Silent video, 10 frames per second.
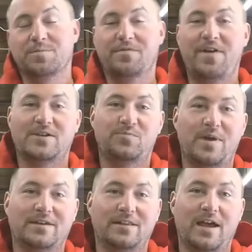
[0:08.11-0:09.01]

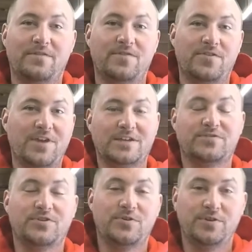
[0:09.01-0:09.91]
Fastbacklife. Thanks
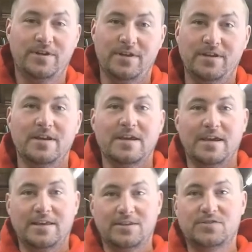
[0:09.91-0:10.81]
for tuning in.
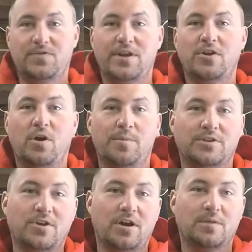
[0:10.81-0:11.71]
In this video, I'm going to
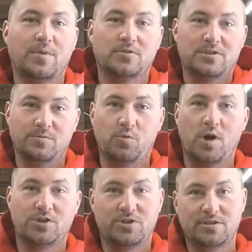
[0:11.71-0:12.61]
talk about some
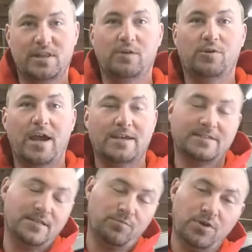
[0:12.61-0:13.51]
questions that were
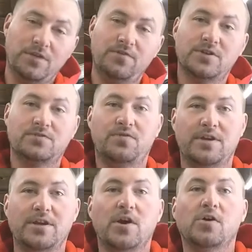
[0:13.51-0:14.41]
asked in a previous
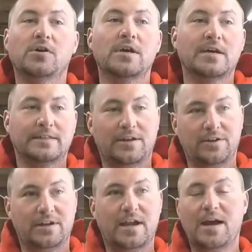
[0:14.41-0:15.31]
video down
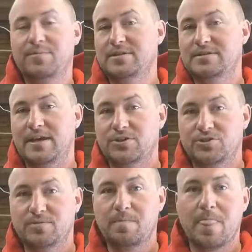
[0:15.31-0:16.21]
in the comments
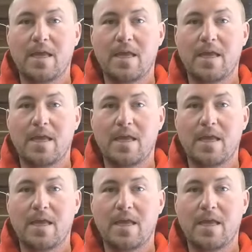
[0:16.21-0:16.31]
section.